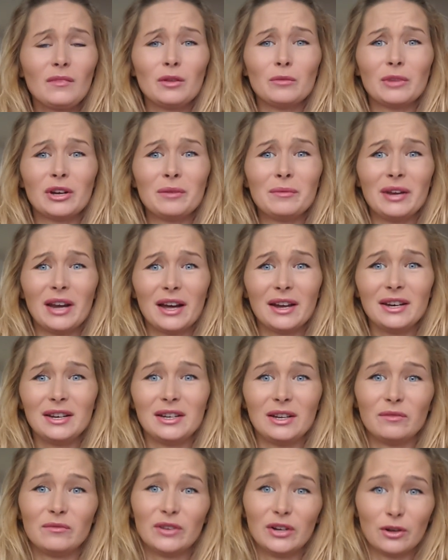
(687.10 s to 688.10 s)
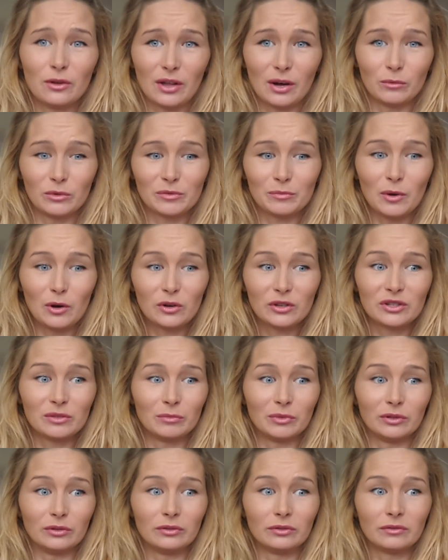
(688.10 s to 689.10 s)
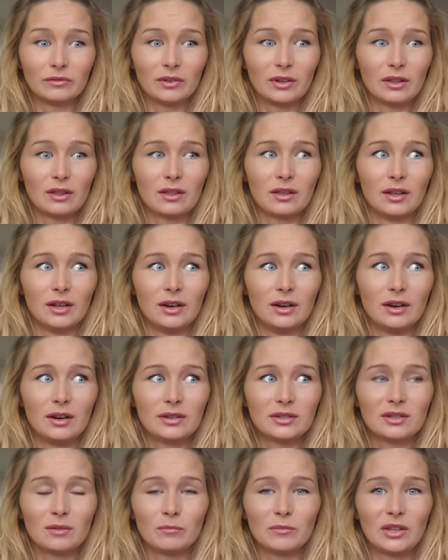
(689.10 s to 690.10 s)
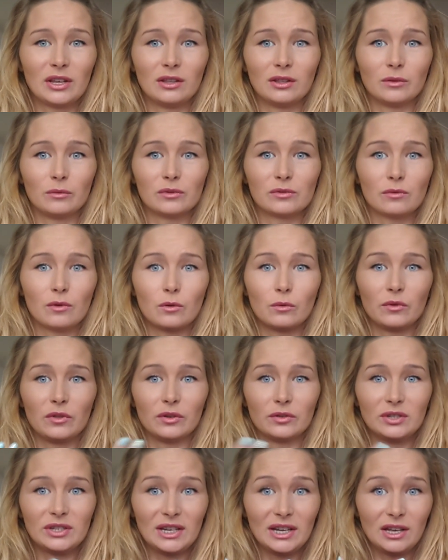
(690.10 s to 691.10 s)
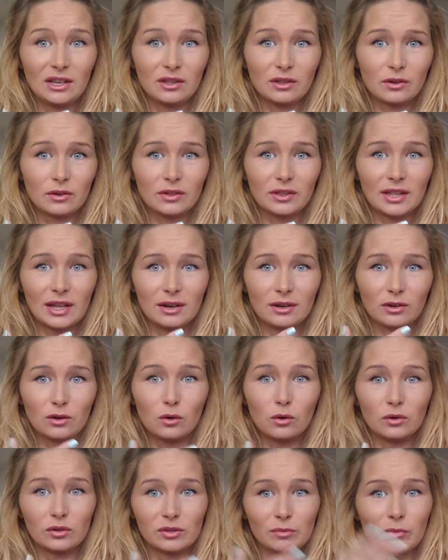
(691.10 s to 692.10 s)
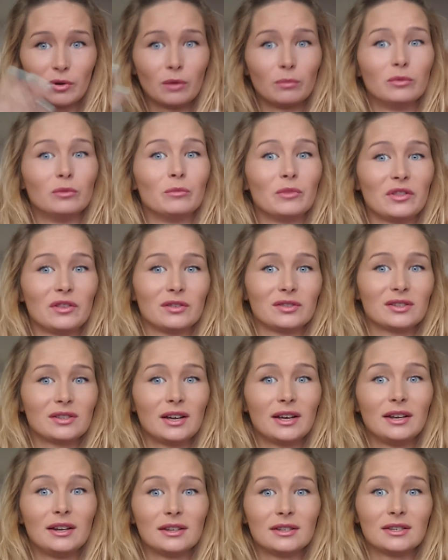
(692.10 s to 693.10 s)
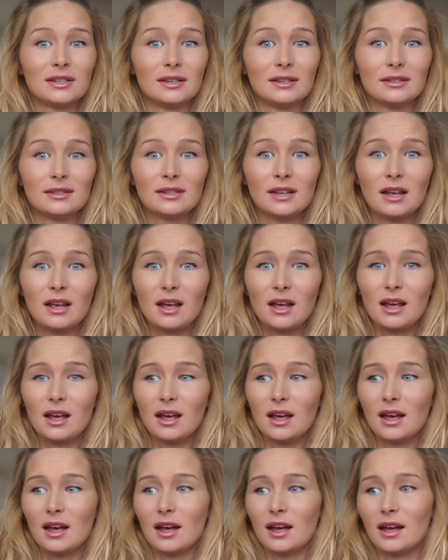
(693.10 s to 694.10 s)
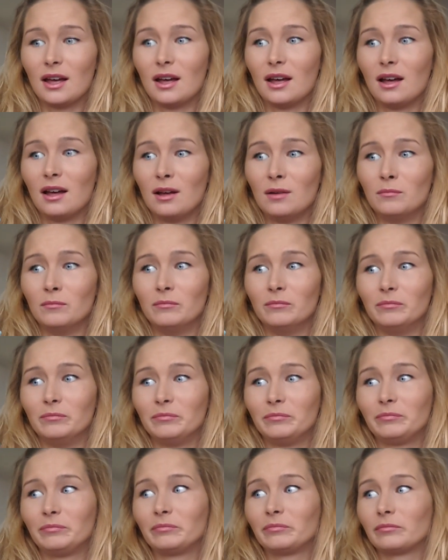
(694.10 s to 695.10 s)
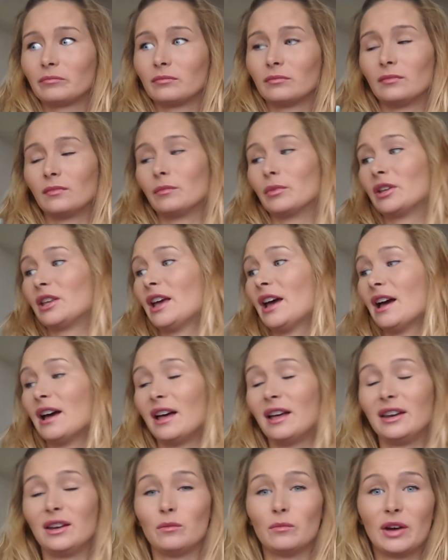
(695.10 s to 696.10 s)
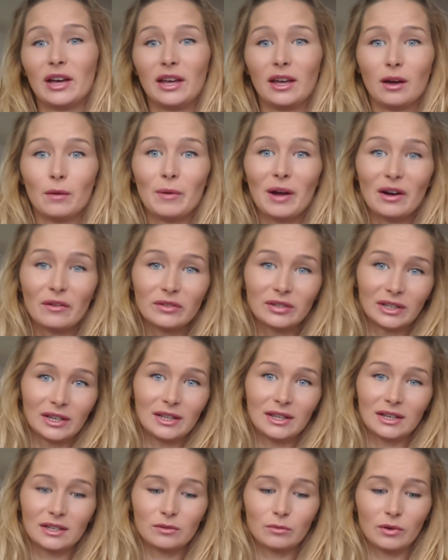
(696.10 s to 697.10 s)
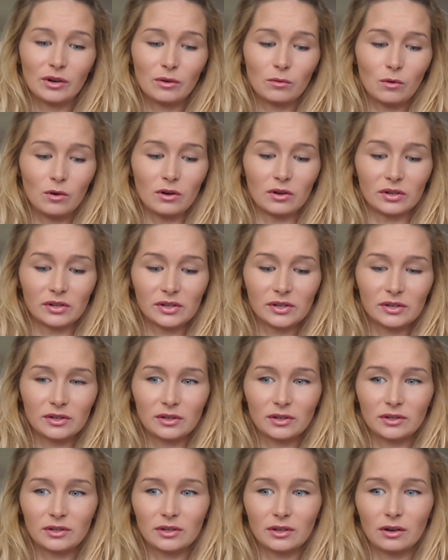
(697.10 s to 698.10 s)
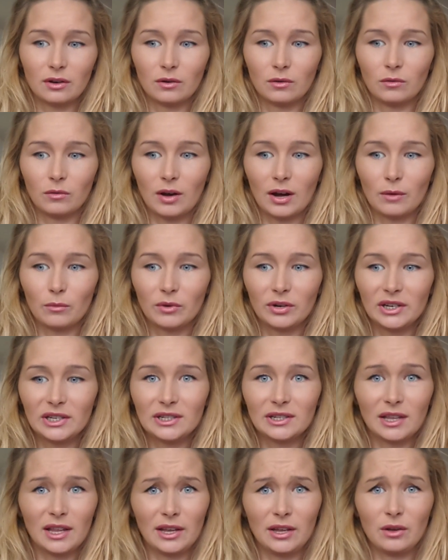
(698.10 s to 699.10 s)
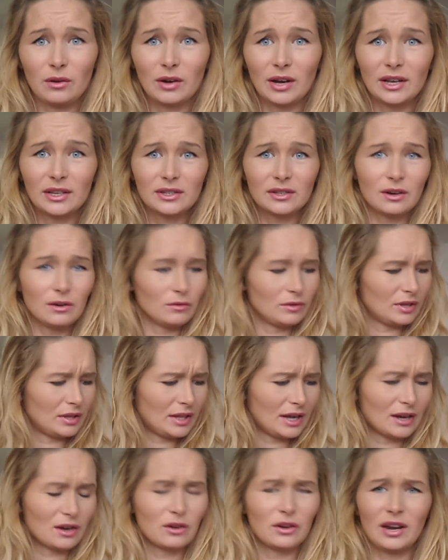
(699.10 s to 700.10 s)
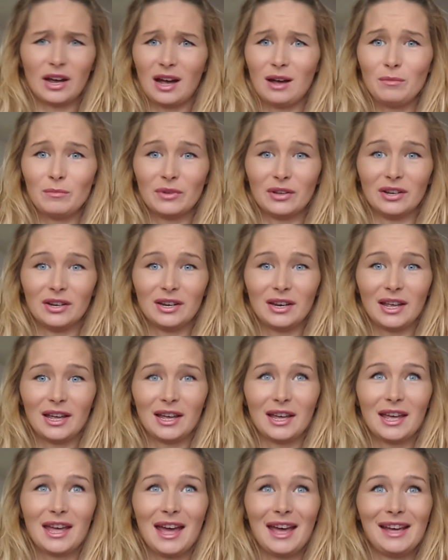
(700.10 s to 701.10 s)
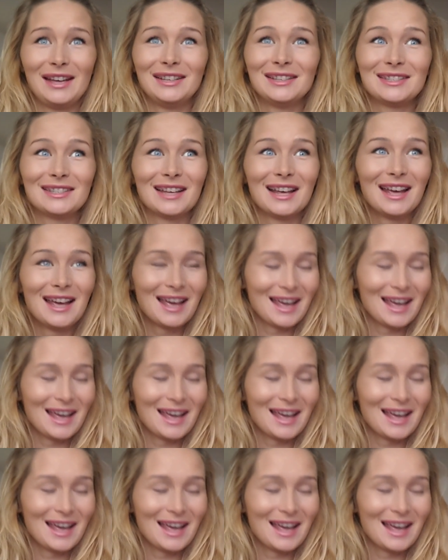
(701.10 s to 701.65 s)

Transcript: But I mean, I didn't even know that was possible, that something that was wrong with your teeth could then cause a problem with your sinuses. But yeah, anyway, apparently that's what it was. So I wanted to let you guys know that that could happen in case